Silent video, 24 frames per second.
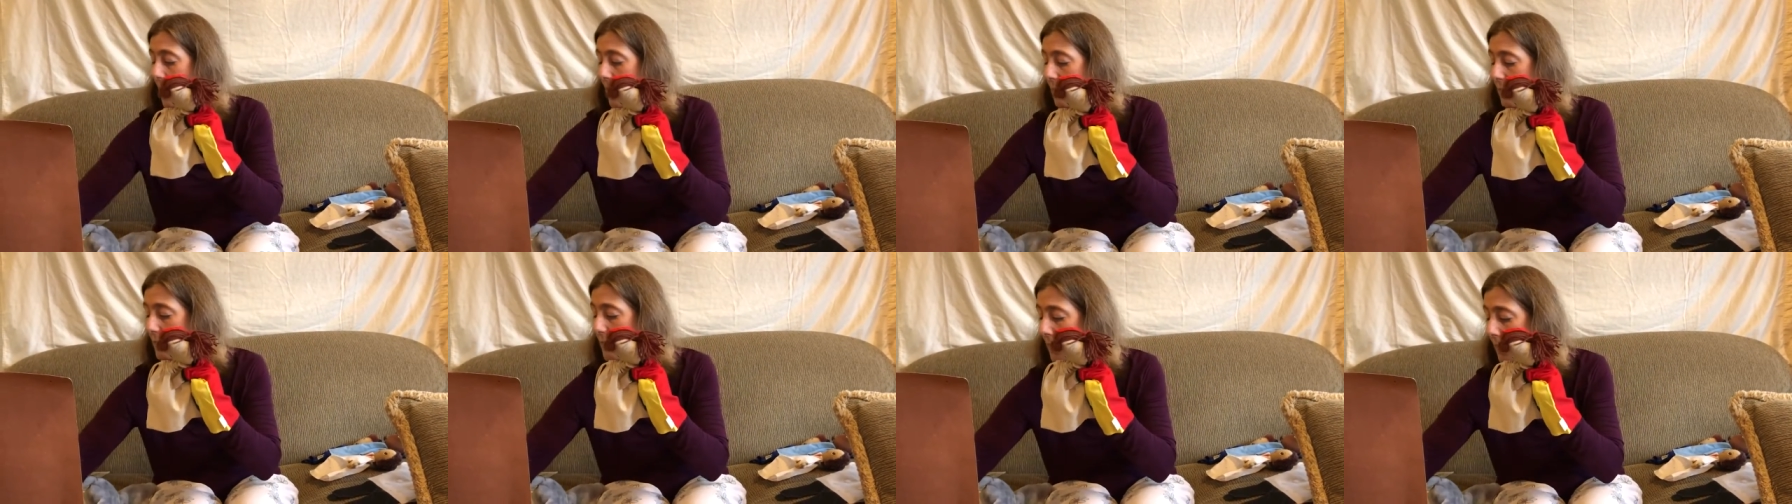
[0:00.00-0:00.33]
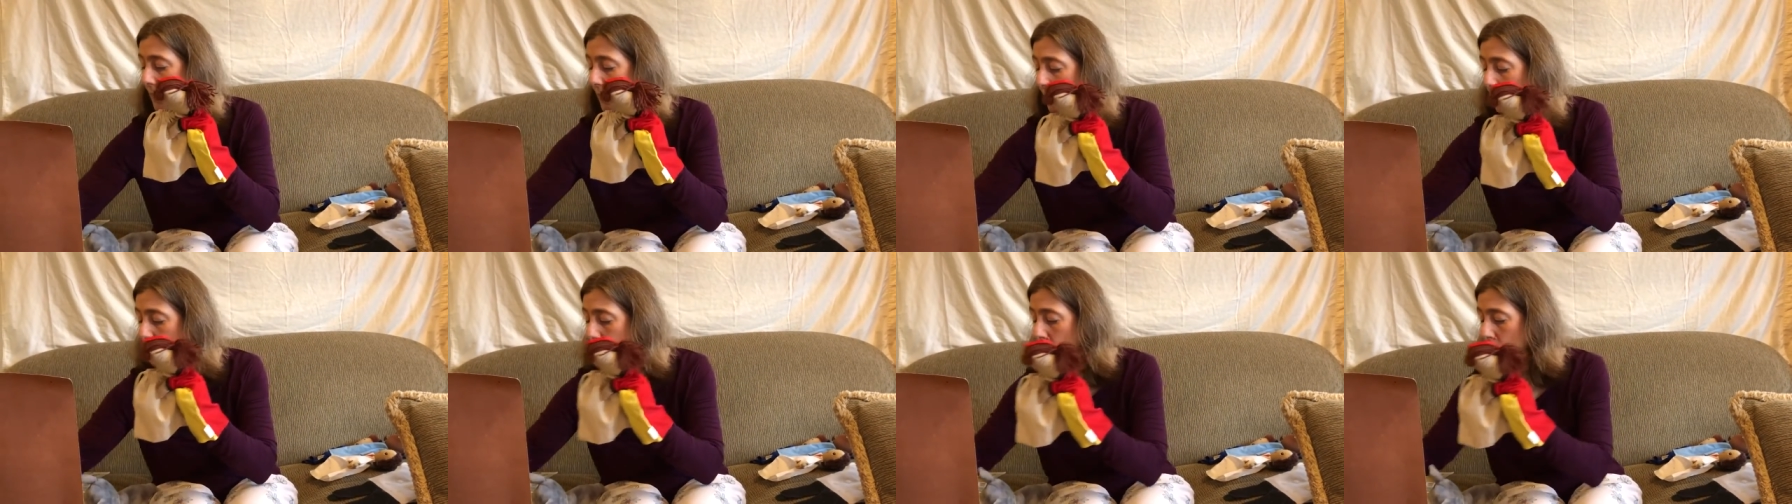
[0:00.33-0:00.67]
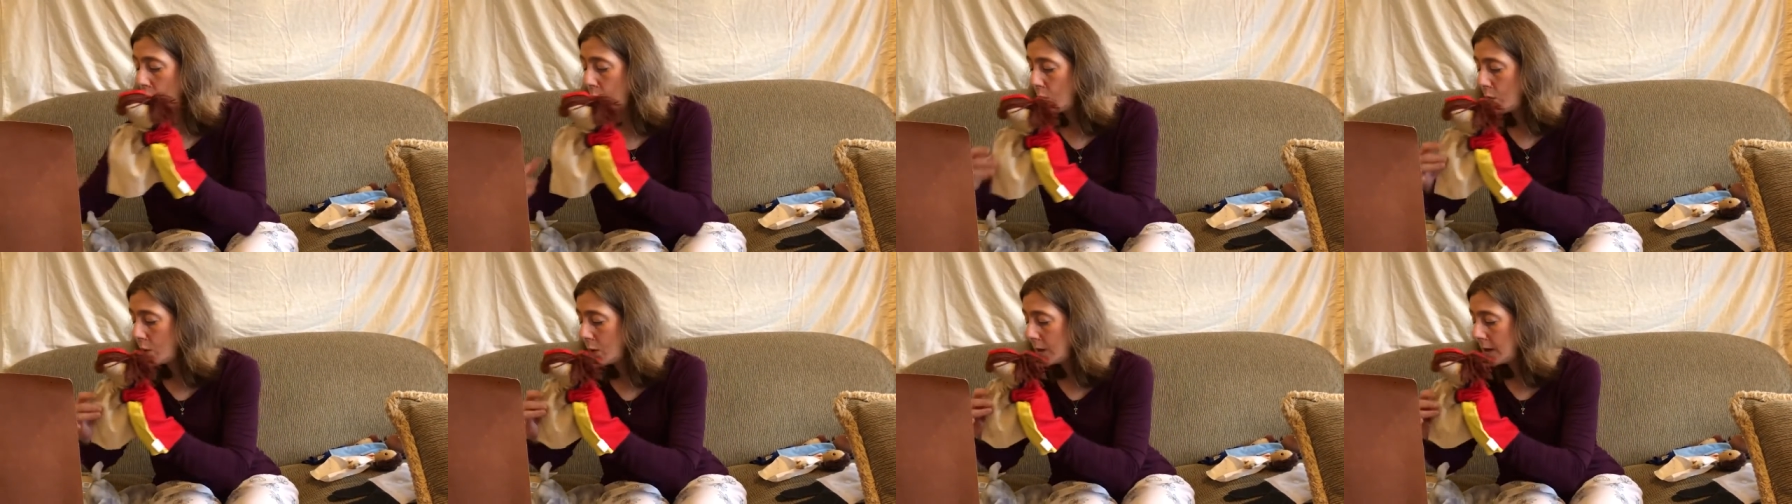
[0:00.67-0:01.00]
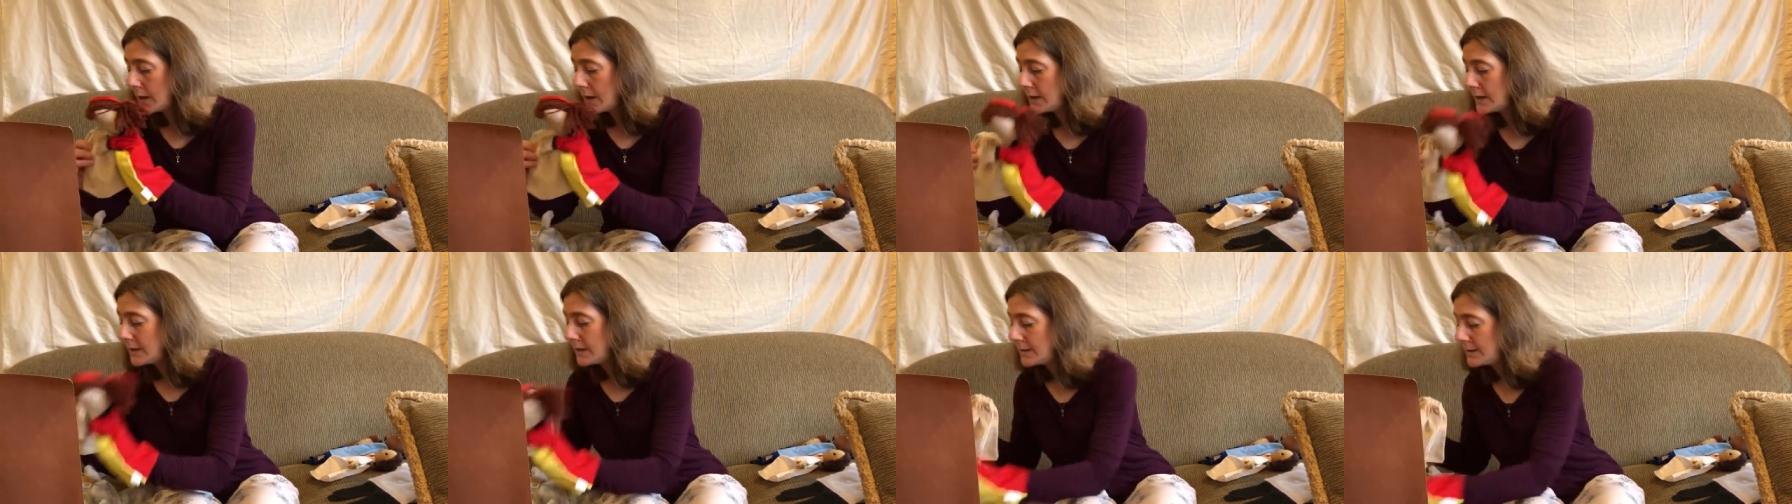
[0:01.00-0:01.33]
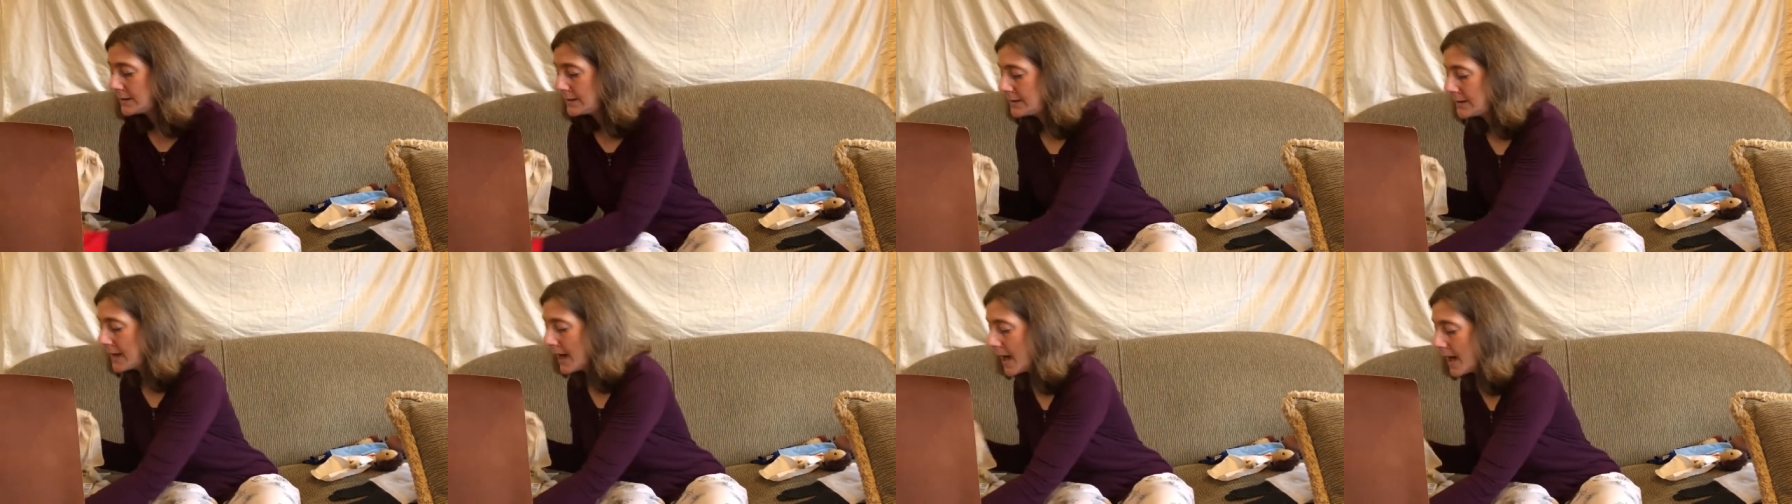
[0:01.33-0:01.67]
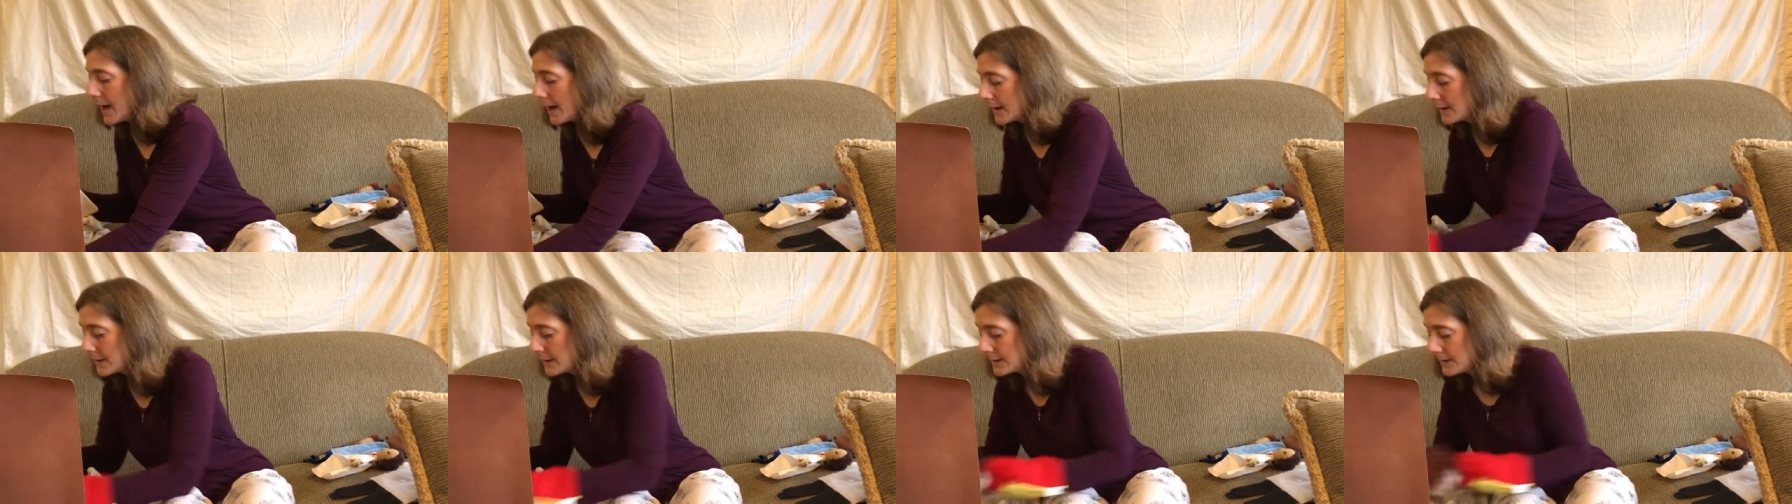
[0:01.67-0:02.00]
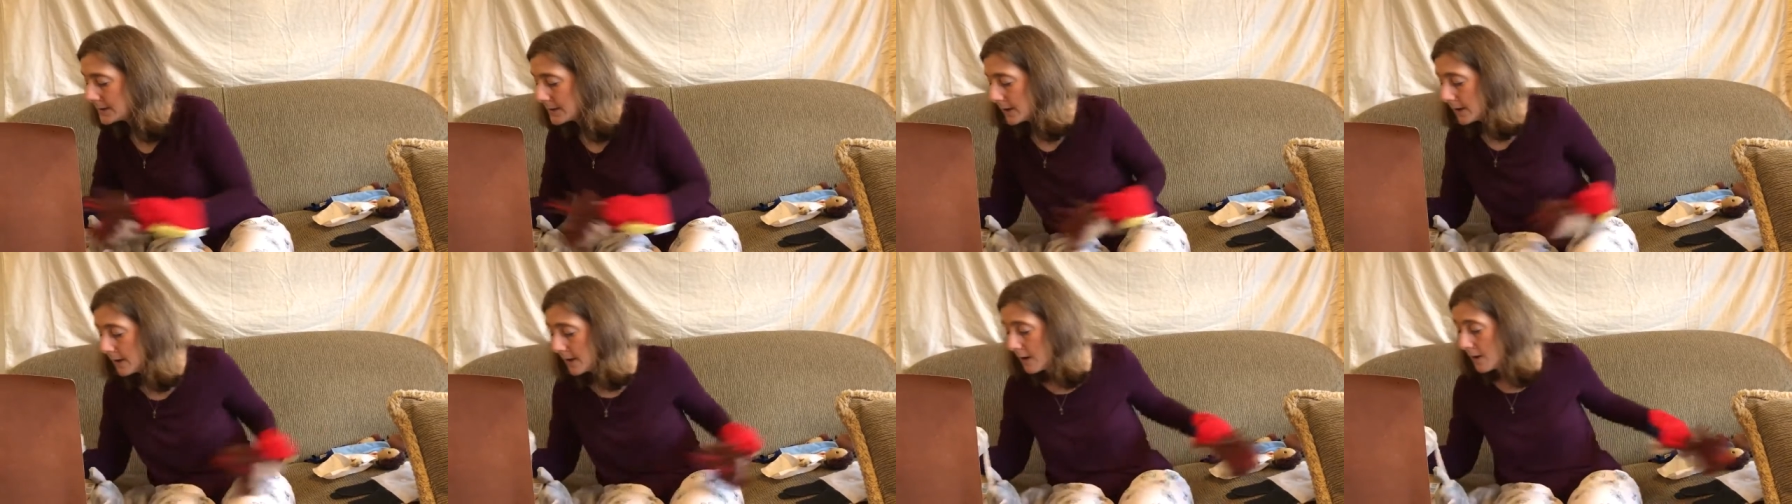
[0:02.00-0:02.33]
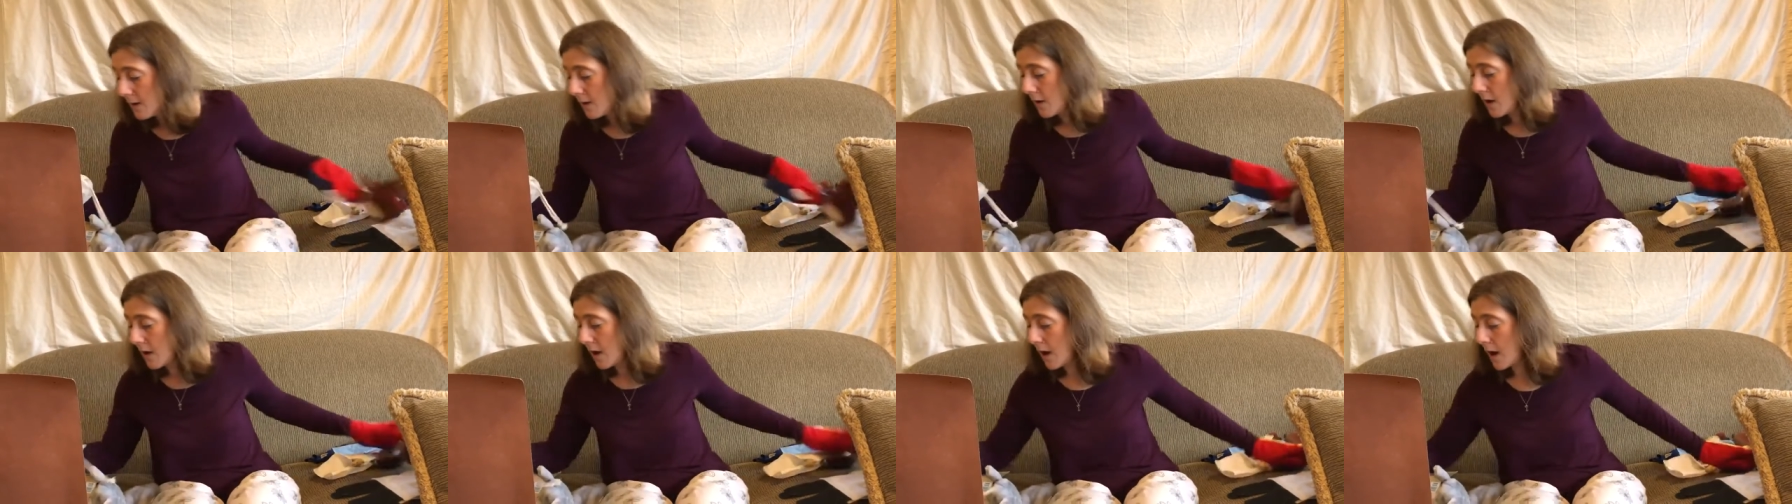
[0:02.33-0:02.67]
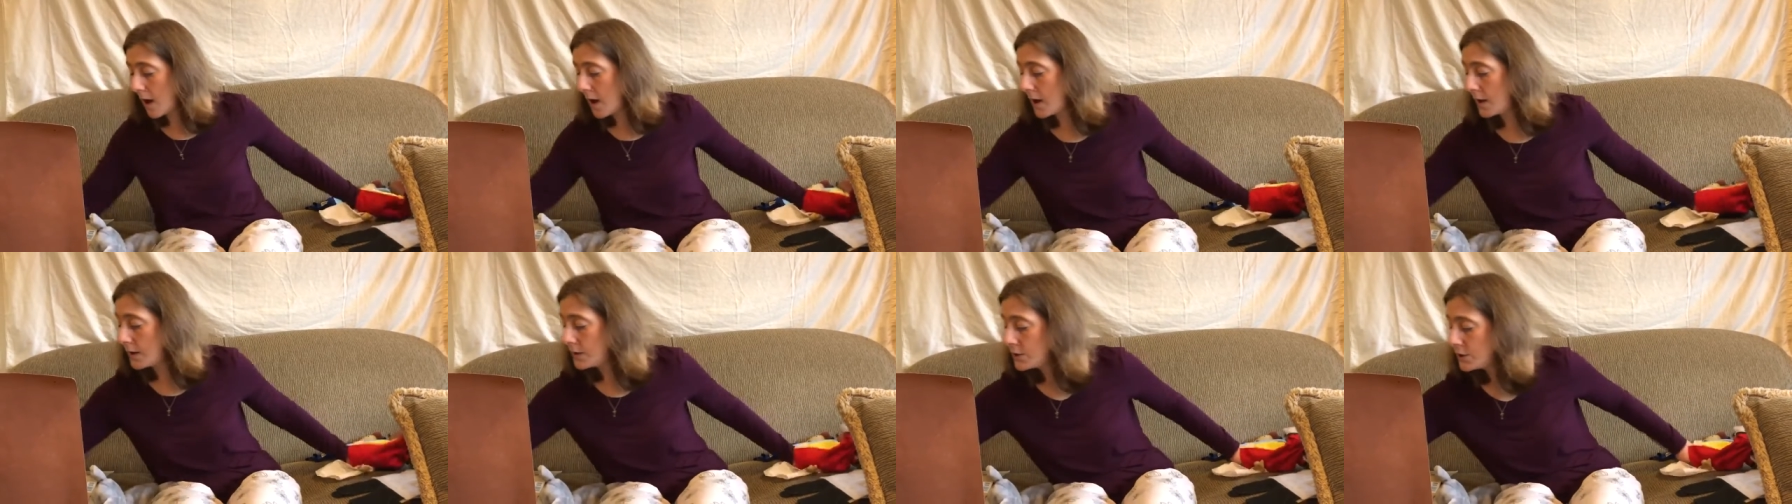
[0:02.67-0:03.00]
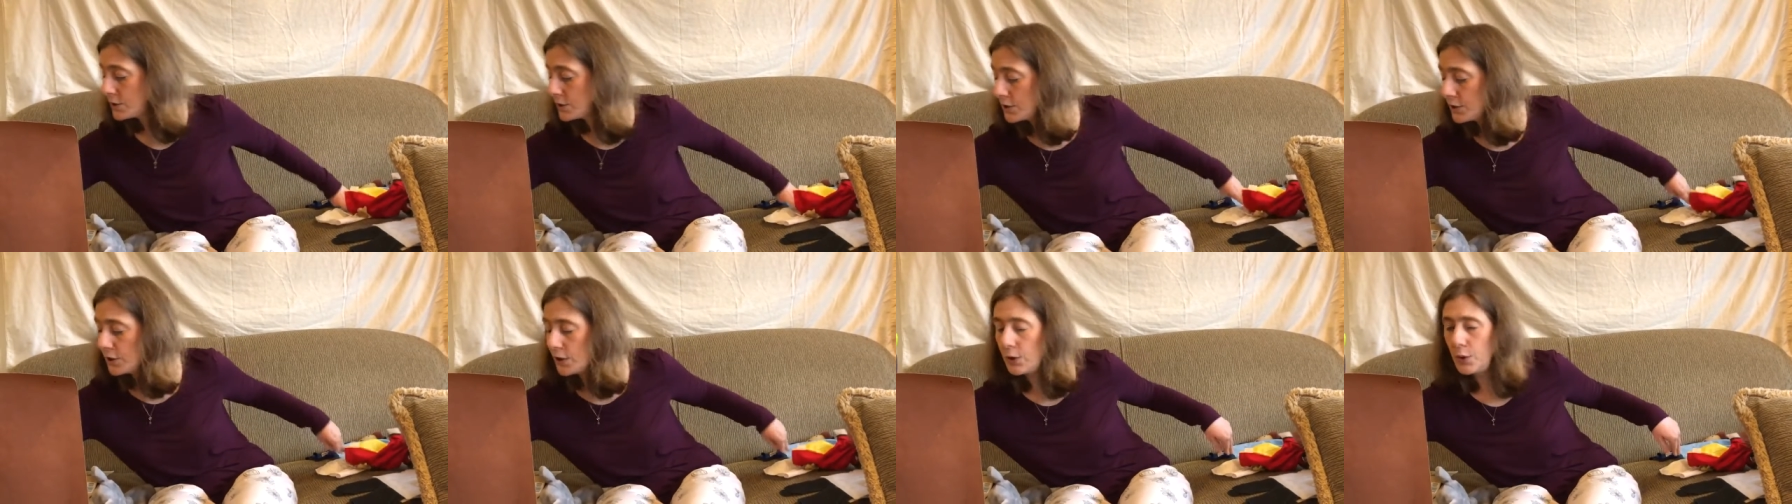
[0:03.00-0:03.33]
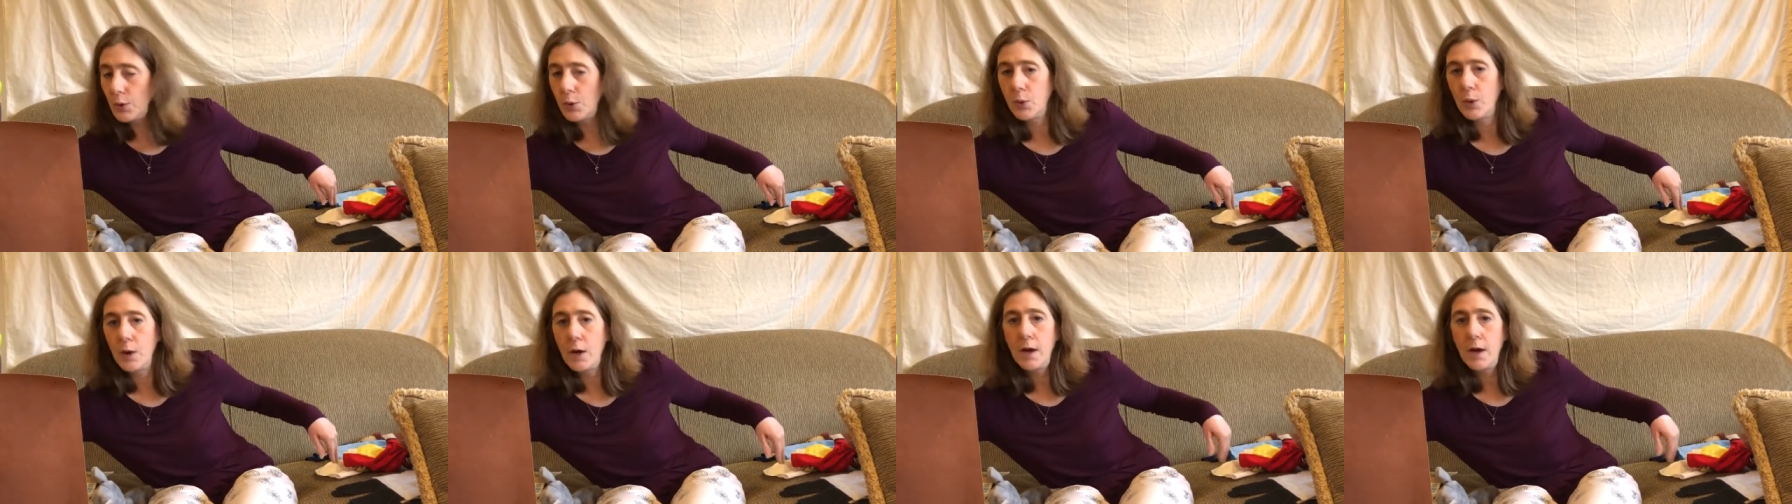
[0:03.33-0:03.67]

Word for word: and they loaded the sacks onto